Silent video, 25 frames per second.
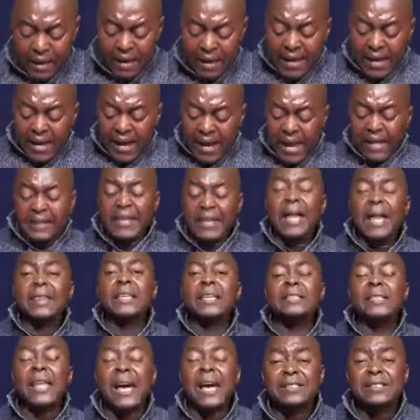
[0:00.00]
And then the
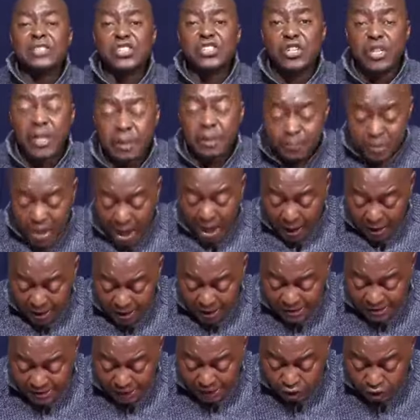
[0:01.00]
third scripture
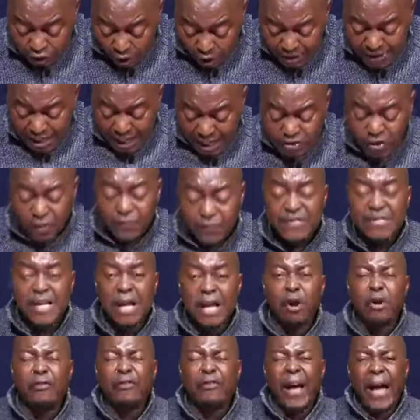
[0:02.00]
is the daughters of
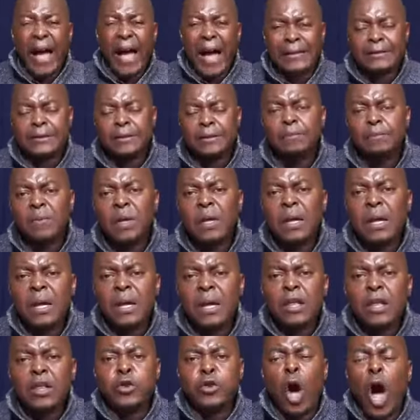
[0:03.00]
Zelophehad.
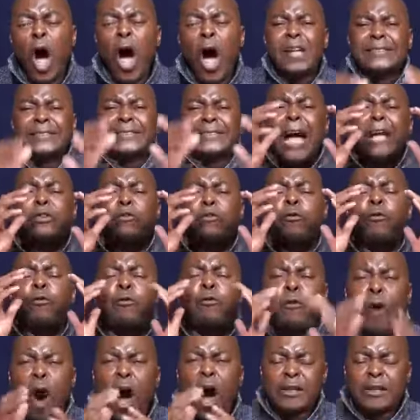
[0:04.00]
Those that
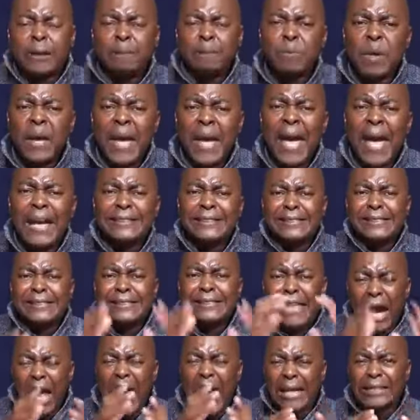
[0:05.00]
fought and
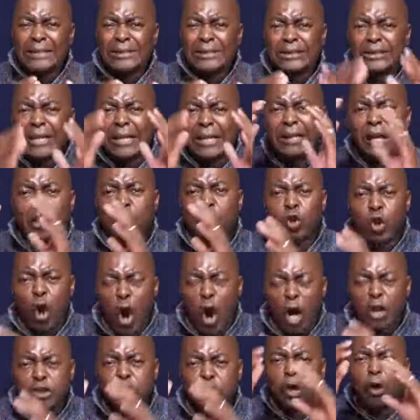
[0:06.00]
changed the
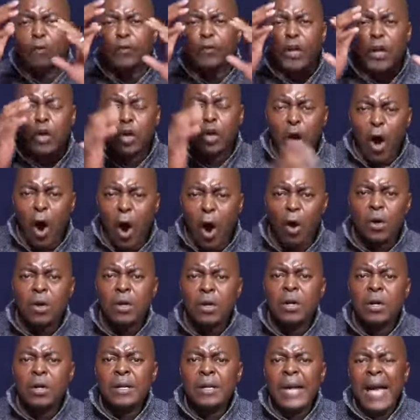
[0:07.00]
cross of the law
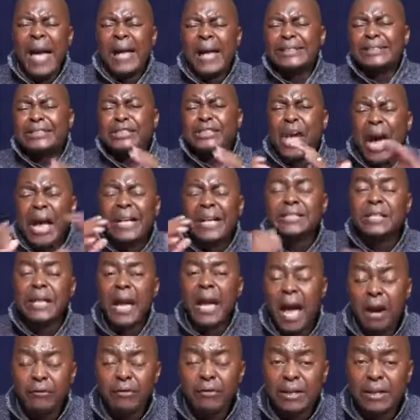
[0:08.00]
and changed
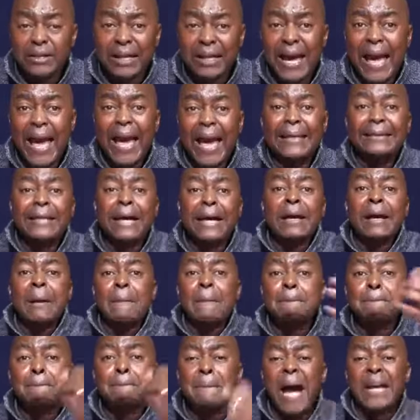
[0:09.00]
everything and
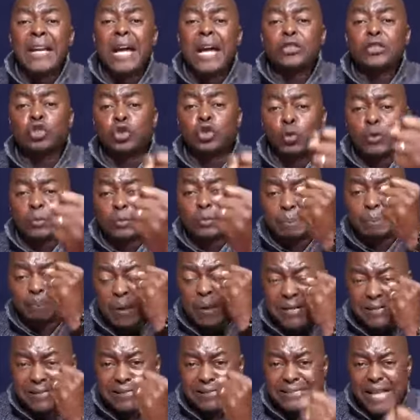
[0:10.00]
managed to
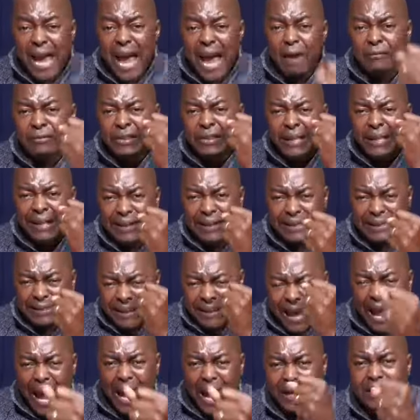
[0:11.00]
preserve
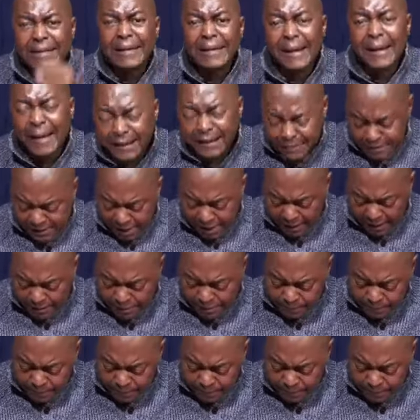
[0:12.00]
their inheritance.